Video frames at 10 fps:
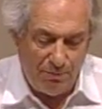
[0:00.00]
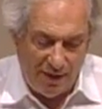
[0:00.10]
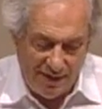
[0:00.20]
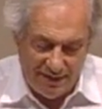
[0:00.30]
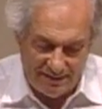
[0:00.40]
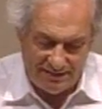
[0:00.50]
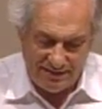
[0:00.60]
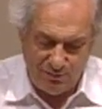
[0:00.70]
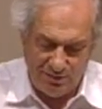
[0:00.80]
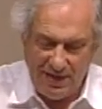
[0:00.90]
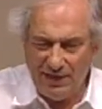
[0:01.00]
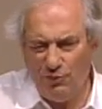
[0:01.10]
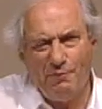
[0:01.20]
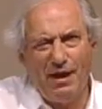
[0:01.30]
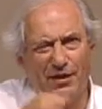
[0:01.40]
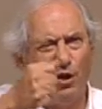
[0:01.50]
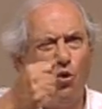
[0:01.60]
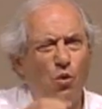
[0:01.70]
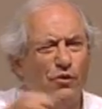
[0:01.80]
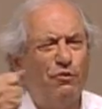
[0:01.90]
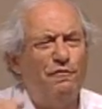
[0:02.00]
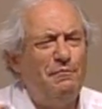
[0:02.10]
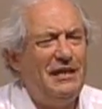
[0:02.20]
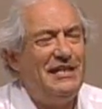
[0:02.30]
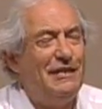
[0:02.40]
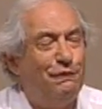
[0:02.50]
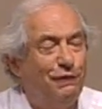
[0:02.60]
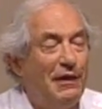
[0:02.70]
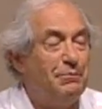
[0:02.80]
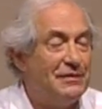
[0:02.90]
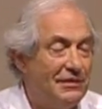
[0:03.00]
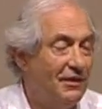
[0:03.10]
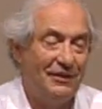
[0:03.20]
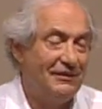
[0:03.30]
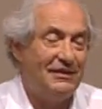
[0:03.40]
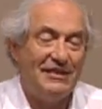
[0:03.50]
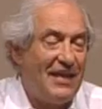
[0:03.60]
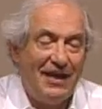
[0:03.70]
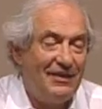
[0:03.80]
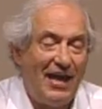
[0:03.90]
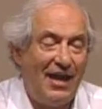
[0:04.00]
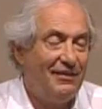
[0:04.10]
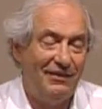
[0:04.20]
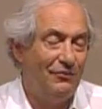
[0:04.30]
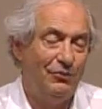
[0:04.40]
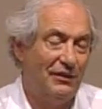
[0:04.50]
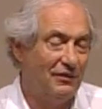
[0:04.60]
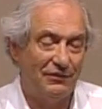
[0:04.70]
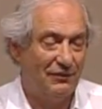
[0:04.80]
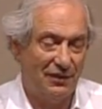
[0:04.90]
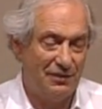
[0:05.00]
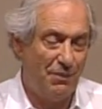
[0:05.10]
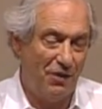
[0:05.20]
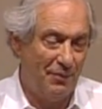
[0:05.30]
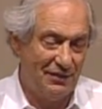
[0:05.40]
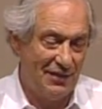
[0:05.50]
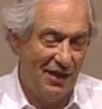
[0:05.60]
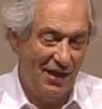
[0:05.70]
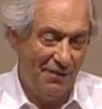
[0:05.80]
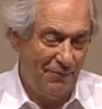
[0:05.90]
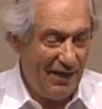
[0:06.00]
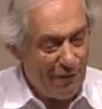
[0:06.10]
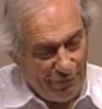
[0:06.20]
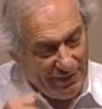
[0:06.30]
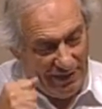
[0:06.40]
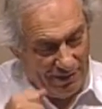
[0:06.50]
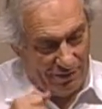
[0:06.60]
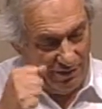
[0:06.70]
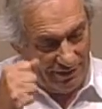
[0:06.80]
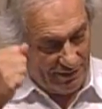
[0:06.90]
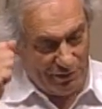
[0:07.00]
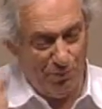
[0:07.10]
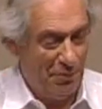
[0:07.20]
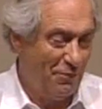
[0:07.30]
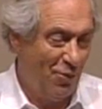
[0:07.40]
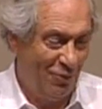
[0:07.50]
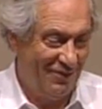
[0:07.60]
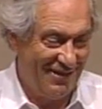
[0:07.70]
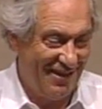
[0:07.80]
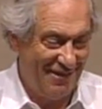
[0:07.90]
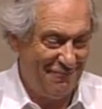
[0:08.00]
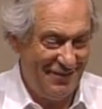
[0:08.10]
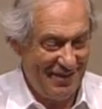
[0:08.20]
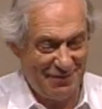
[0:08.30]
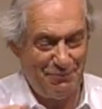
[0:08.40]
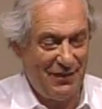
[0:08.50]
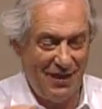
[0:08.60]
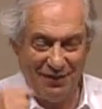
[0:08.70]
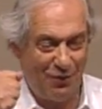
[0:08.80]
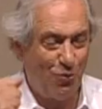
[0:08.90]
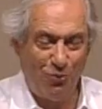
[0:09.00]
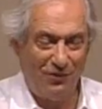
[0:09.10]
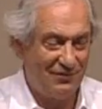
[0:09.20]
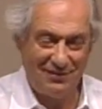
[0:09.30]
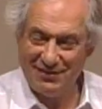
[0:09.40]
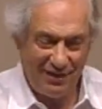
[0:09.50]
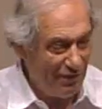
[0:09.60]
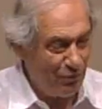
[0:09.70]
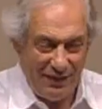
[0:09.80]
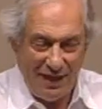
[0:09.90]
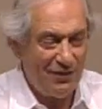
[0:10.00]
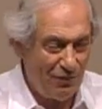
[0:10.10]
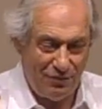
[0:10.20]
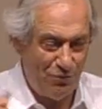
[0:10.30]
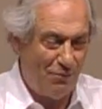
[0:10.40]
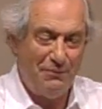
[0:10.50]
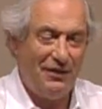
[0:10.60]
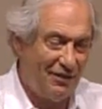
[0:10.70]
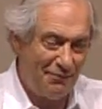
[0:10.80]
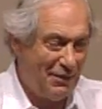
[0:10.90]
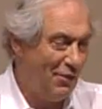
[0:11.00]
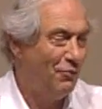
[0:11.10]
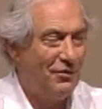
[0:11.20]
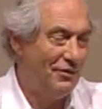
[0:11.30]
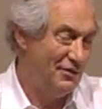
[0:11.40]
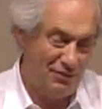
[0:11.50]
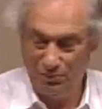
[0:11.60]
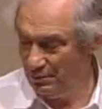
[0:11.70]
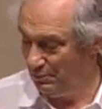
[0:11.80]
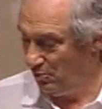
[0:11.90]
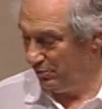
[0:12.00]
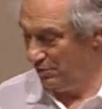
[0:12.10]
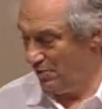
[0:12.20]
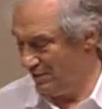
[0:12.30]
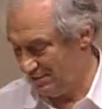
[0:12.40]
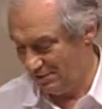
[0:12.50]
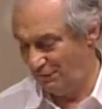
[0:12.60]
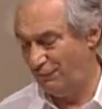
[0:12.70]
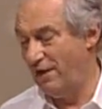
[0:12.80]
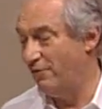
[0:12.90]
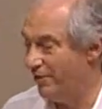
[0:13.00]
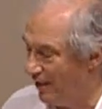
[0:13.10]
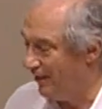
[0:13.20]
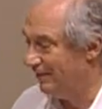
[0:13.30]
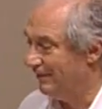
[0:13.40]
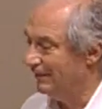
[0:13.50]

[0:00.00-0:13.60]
bias. It would take you about a quarter of a million flips to detect that in real experiments. But every year at the Super Bowl time, E S P N calls and say, could we get you to do a minute about whether the Super Bowl toss is fair or not?